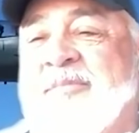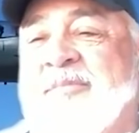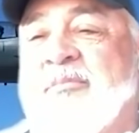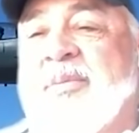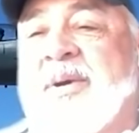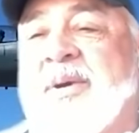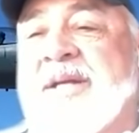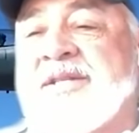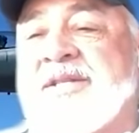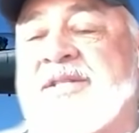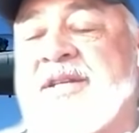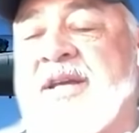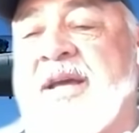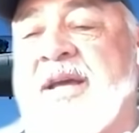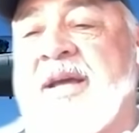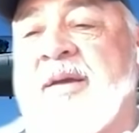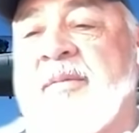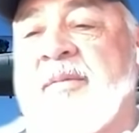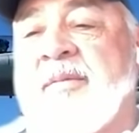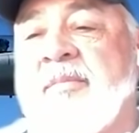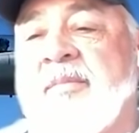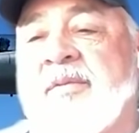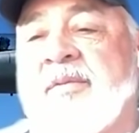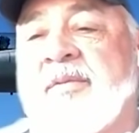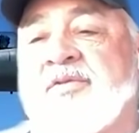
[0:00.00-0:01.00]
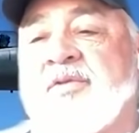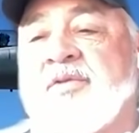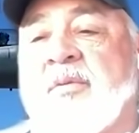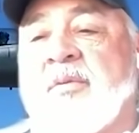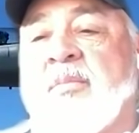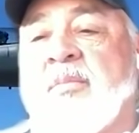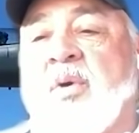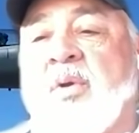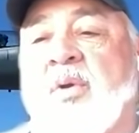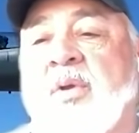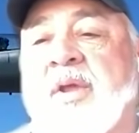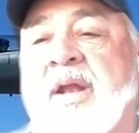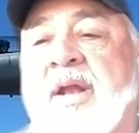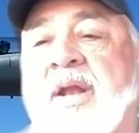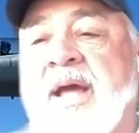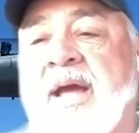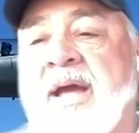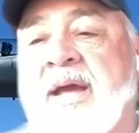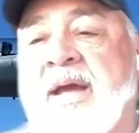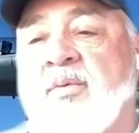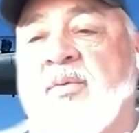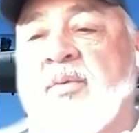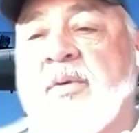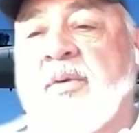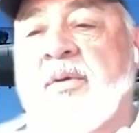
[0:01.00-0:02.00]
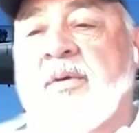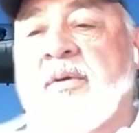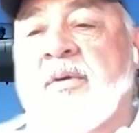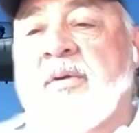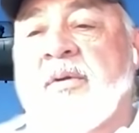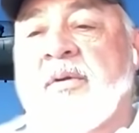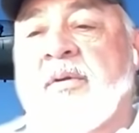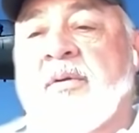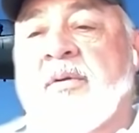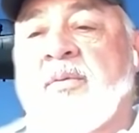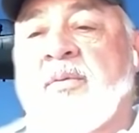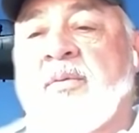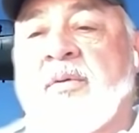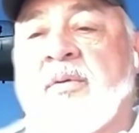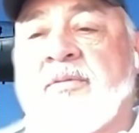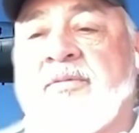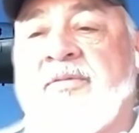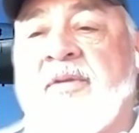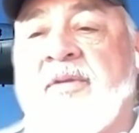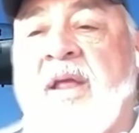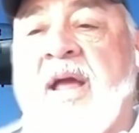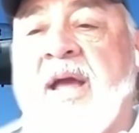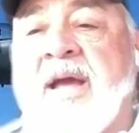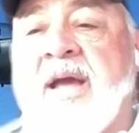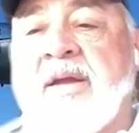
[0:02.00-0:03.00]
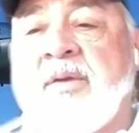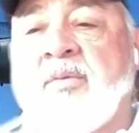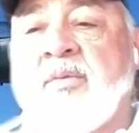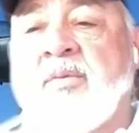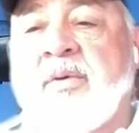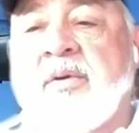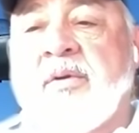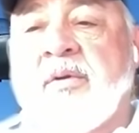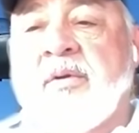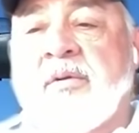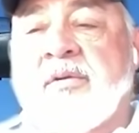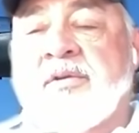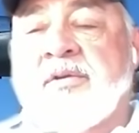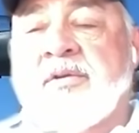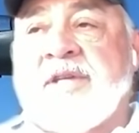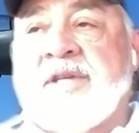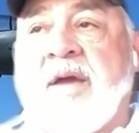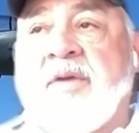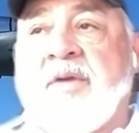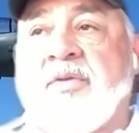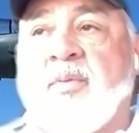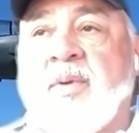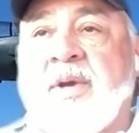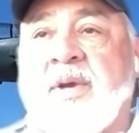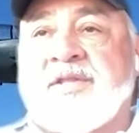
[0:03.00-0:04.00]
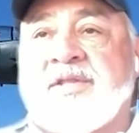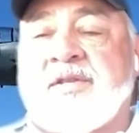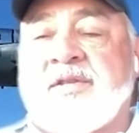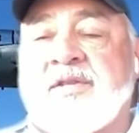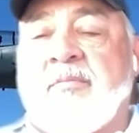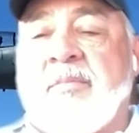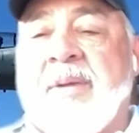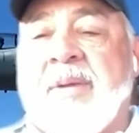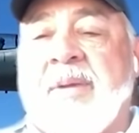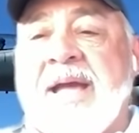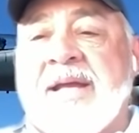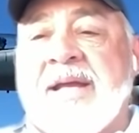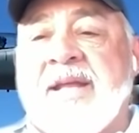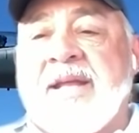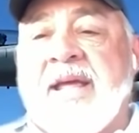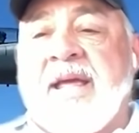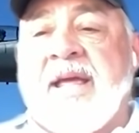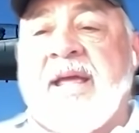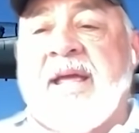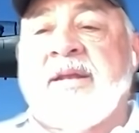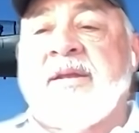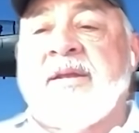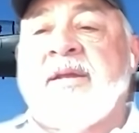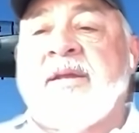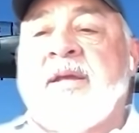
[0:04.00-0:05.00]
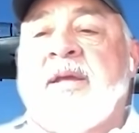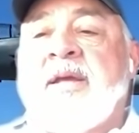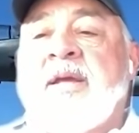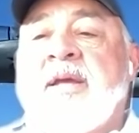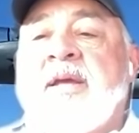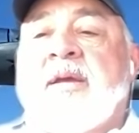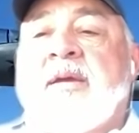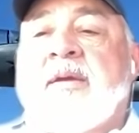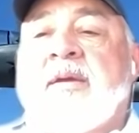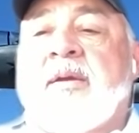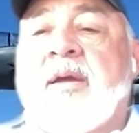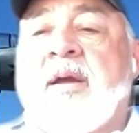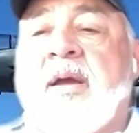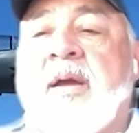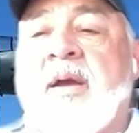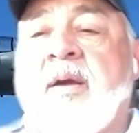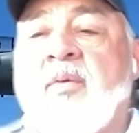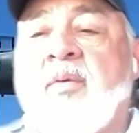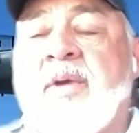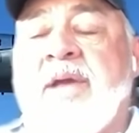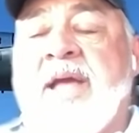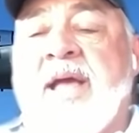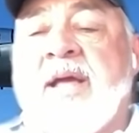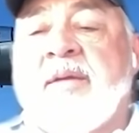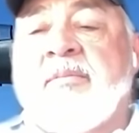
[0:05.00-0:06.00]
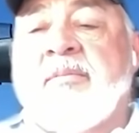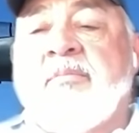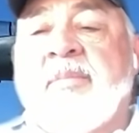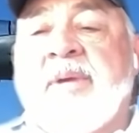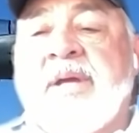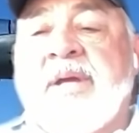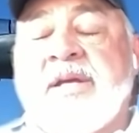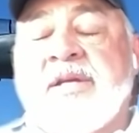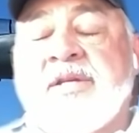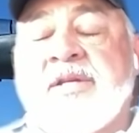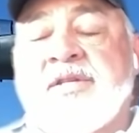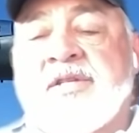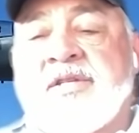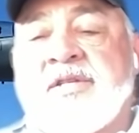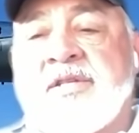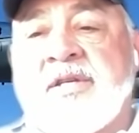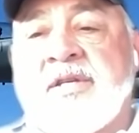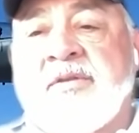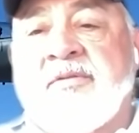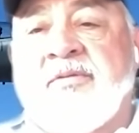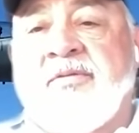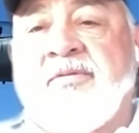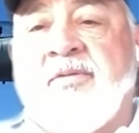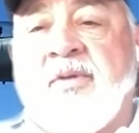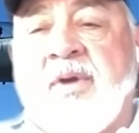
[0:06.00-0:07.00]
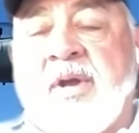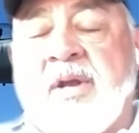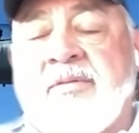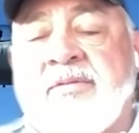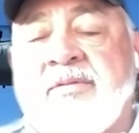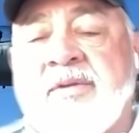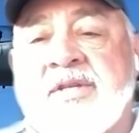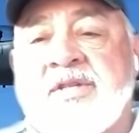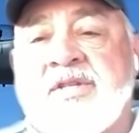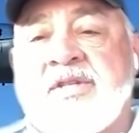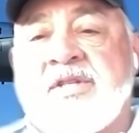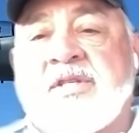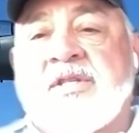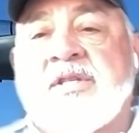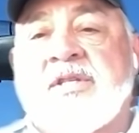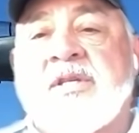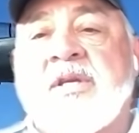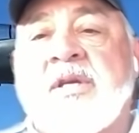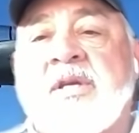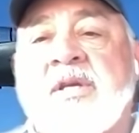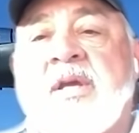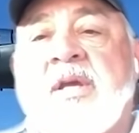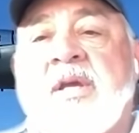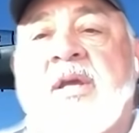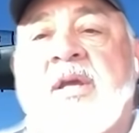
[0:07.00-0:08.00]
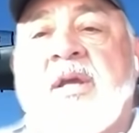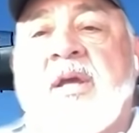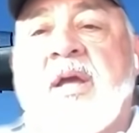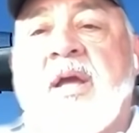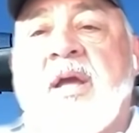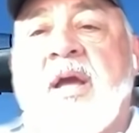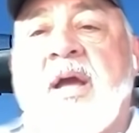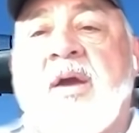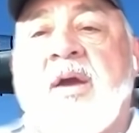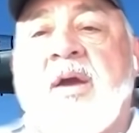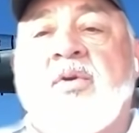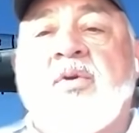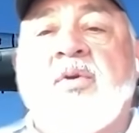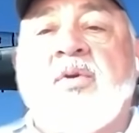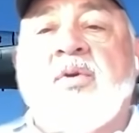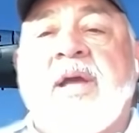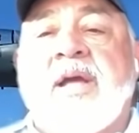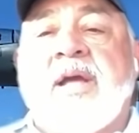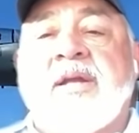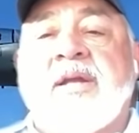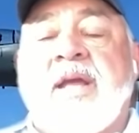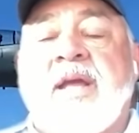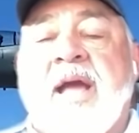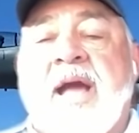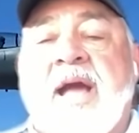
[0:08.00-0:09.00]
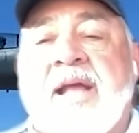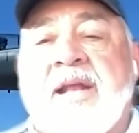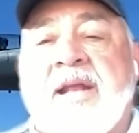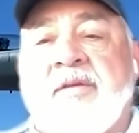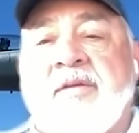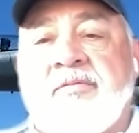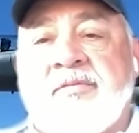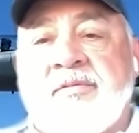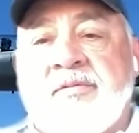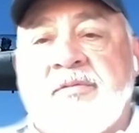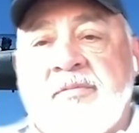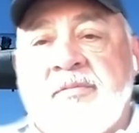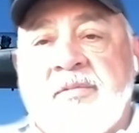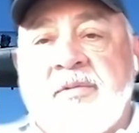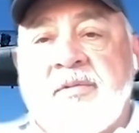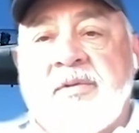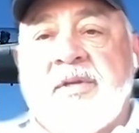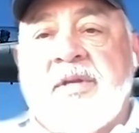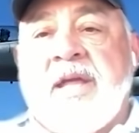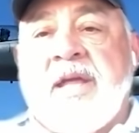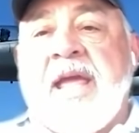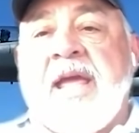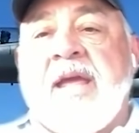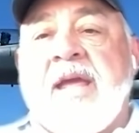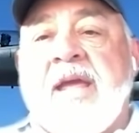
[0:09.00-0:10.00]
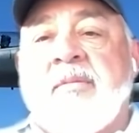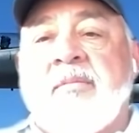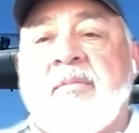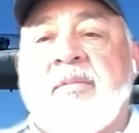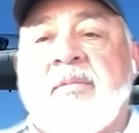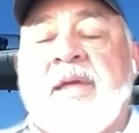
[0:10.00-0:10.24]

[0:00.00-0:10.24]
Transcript: But um, so Mole and I were were flying. We were southwest of Baghdad. Uh, we had MiGs in front of us, uh, who had kind of came.